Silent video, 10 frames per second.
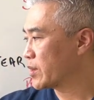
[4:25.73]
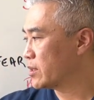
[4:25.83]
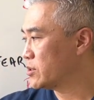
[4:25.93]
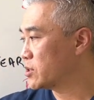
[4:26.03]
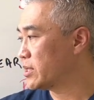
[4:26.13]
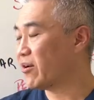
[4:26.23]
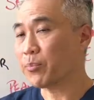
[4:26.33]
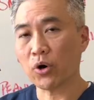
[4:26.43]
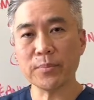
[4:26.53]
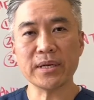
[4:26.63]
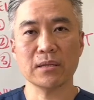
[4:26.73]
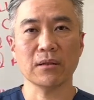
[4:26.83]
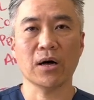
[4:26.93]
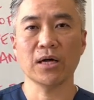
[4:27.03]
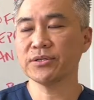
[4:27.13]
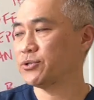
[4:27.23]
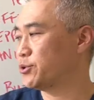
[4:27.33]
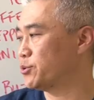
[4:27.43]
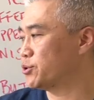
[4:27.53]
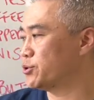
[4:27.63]
You can have permanent loss
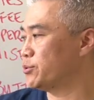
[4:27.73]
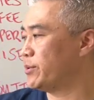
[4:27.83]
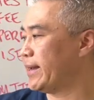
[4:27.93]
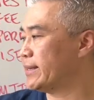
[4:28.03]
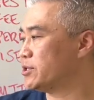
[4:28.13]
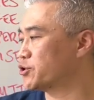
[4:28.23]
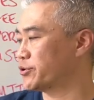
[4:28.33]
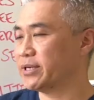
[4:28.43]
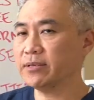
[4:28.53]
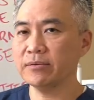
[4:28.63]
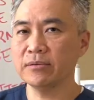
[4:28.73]
due to head injury,